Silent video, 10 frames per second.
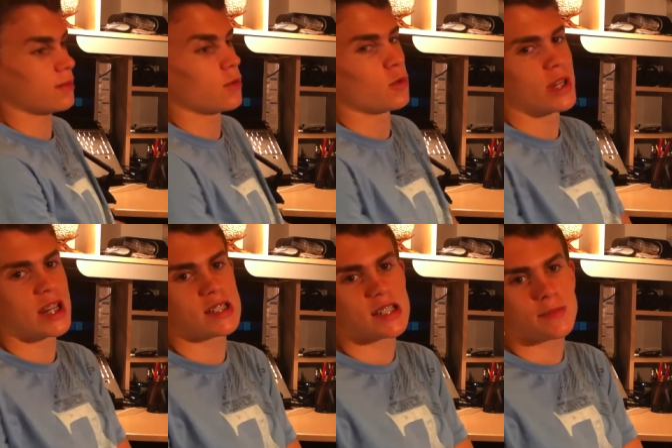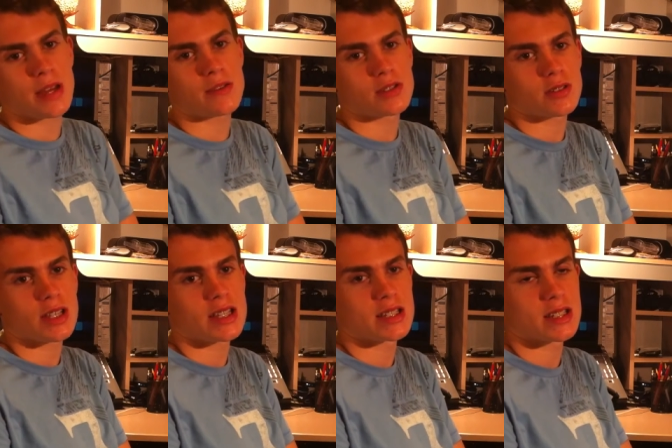Windows XP was
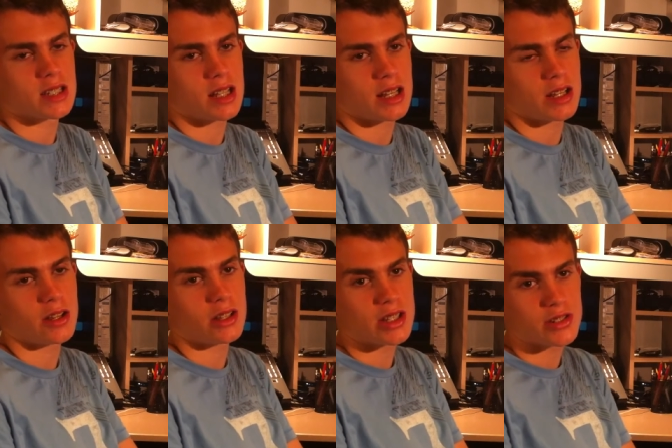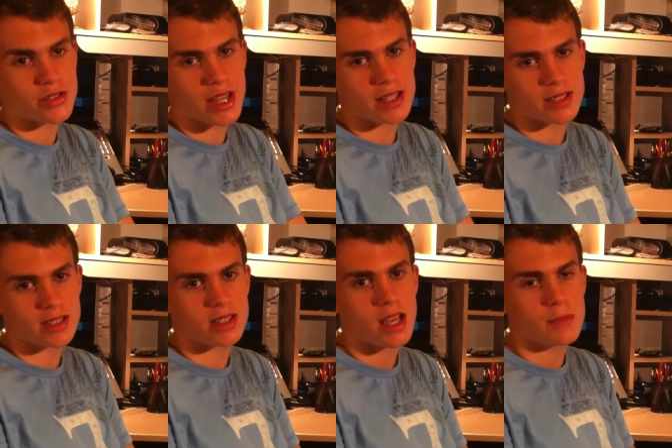released early 2000s,